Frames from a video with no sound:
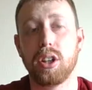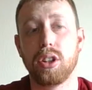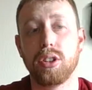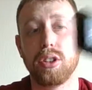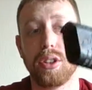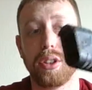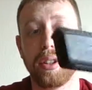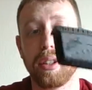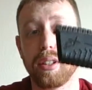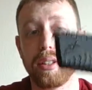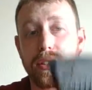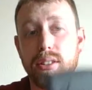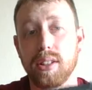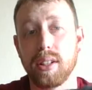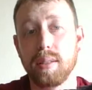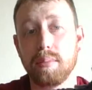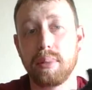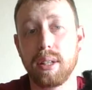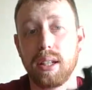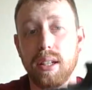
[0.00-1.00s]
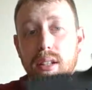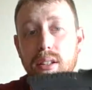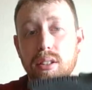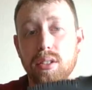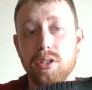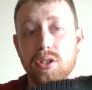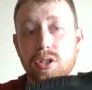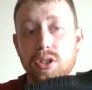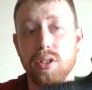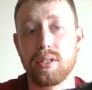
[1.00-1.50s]
It's going to be
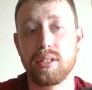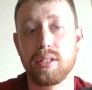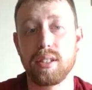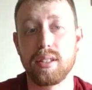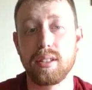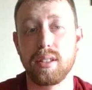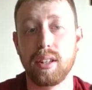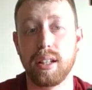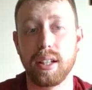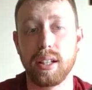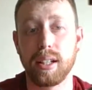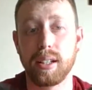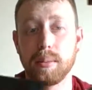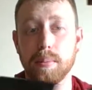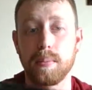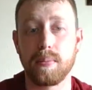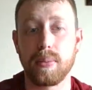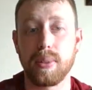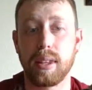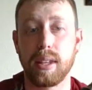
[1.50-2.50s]
just as light